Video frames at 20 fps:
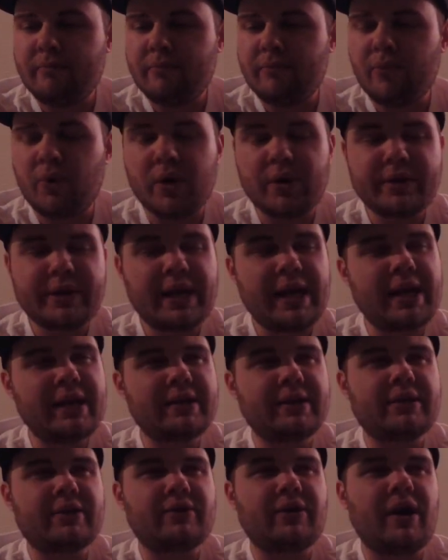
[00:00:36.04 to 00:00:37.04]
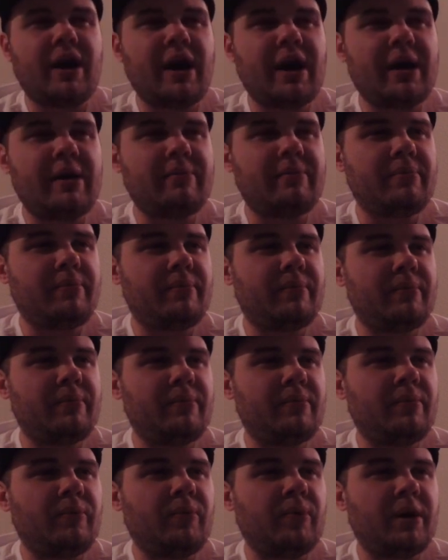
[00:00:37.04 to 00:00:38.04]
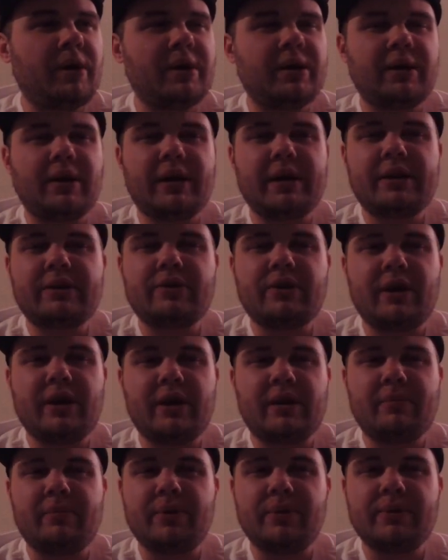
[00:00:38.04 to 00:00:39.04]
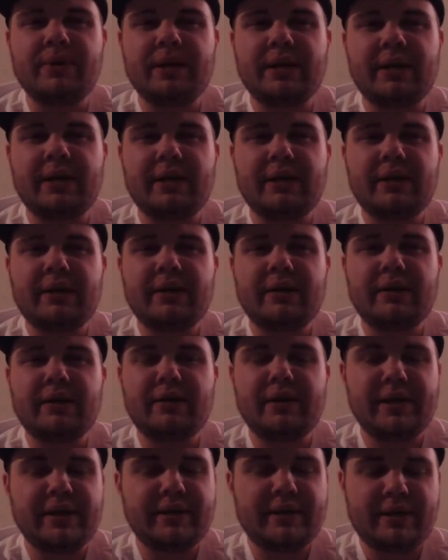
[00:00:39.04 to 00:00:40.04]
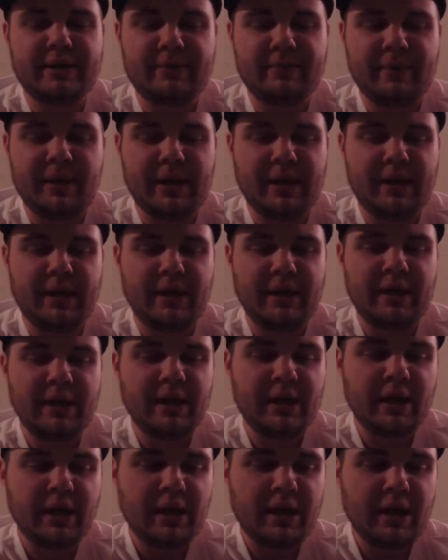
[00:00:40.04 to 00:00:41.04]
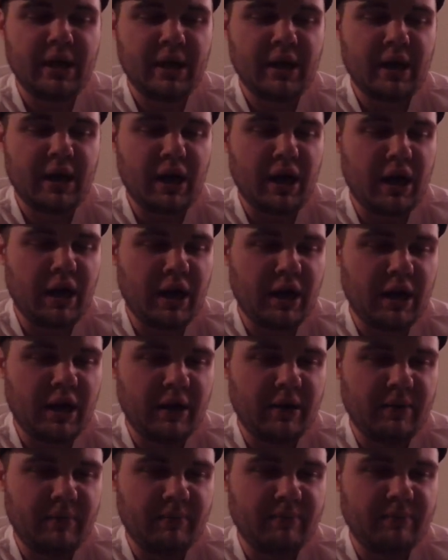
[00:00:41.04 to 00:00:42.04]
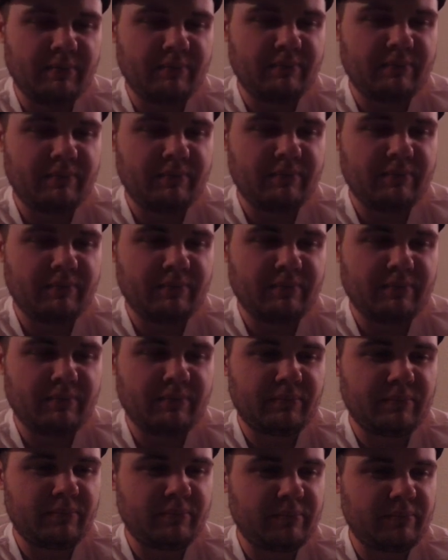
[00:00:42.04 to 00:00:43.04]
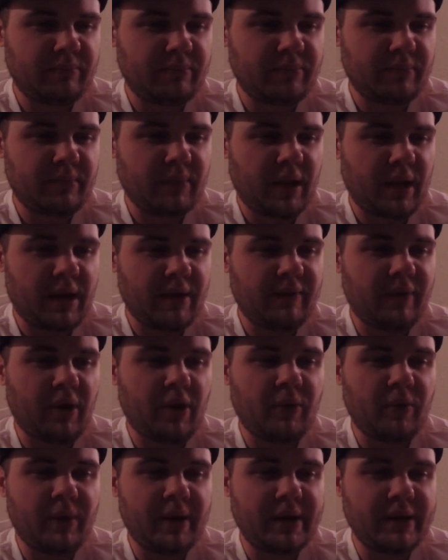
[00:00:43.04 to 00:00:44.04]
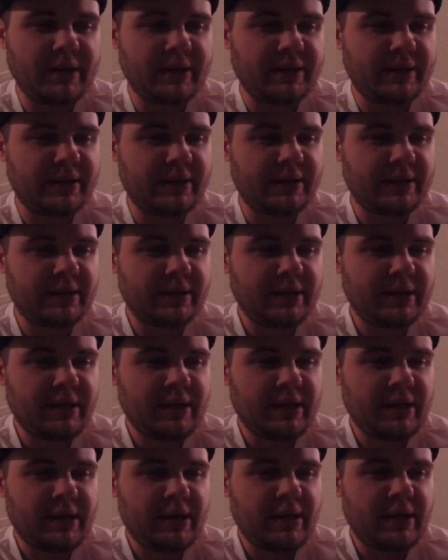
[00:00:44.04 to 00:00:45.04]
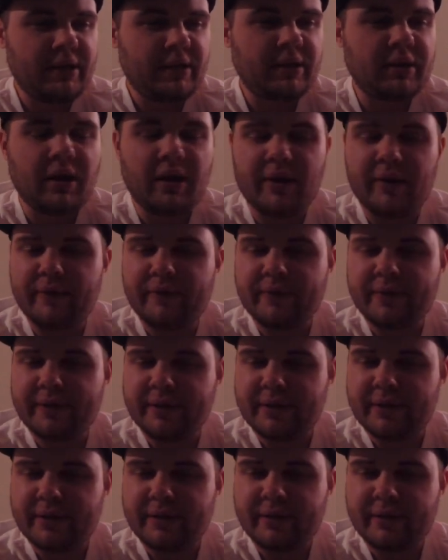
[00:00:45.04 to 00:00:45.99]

words can't describe what electronic music is to me. Um, I've always loved